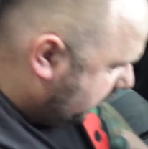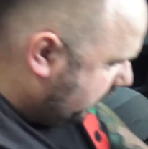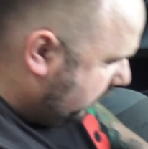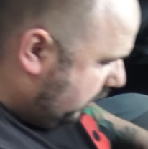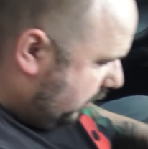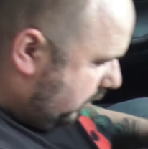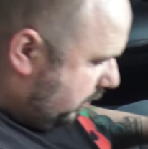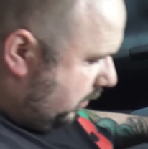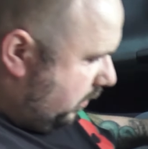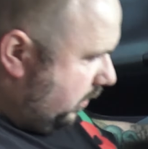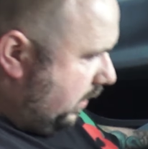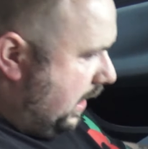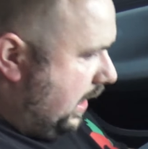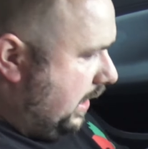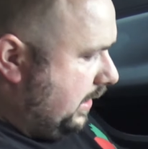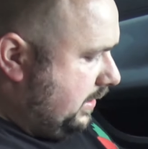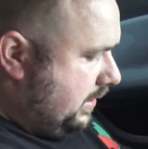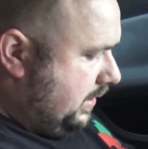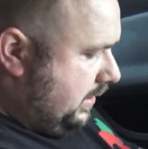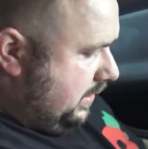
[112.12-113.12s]
undo all
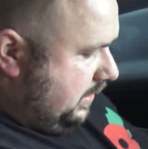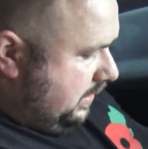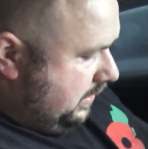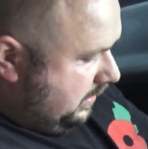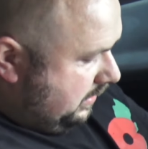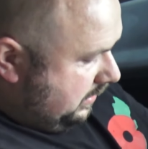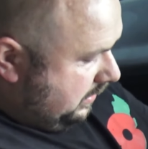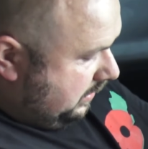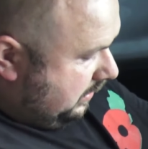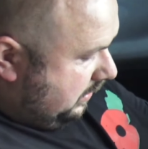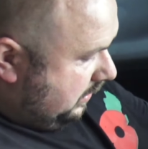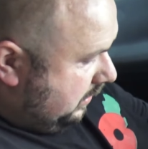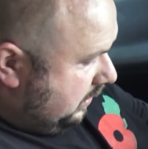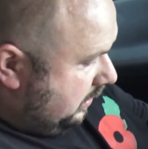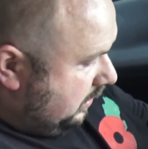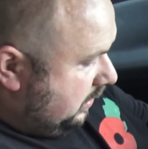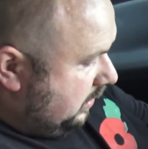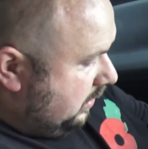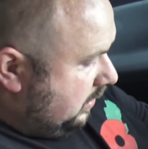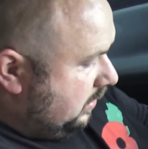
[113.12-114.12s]
that.
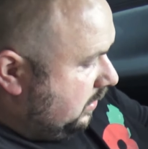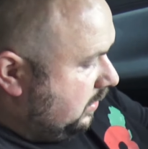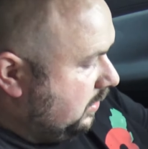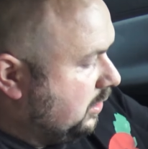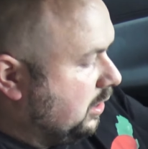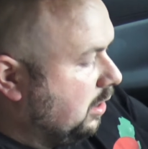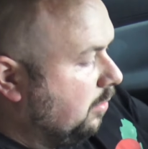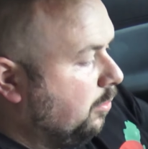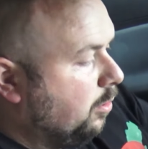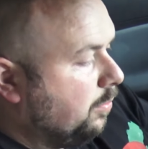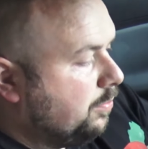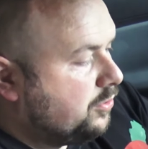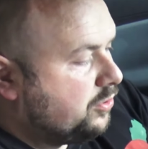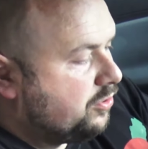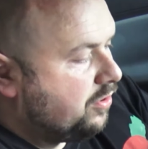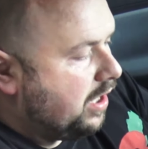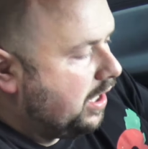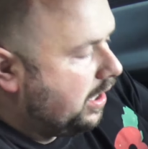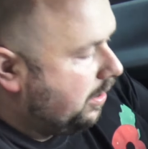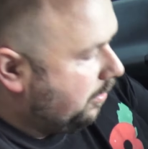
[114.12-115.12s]
It's come up straight